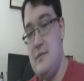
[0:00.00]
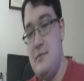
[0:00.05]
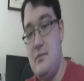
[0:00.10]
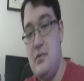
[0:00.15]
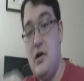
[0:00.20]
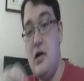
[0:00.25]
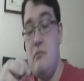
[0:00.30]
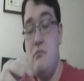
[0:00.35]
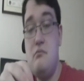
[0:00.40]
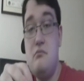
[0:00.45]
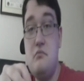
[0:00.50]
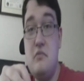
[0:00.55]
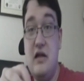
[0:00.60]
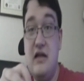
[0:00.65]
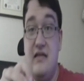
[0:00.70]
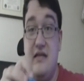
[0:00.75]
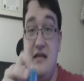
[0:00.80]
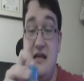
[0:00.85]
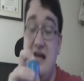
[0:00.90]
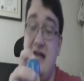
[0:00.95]
But
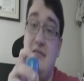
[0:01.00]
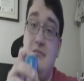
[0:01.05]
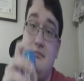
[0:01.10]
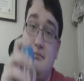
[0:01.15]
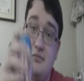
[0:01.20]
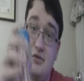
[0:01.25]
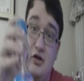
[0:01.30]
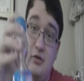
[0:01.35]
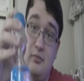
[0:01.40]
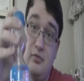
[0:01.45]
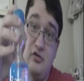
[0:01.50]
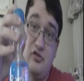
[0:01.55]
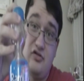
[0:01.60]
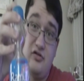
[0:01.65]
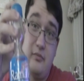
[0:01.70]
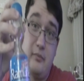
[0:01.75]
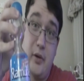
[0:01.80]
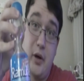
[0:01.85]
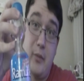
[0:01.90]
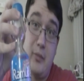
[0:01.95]
instead, you're pushing
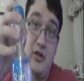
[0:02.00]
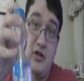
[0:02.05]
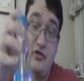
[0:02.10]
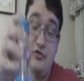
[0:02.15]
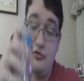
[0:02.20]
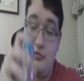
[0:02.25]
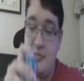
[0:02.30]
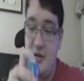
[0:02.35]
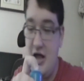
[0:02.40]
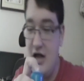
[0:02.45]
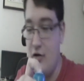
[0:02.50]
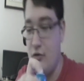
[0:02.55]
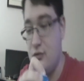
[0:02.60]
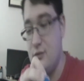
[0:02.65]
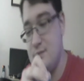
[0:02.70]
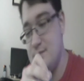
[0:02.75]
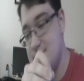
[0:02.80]
a marble into a bottle.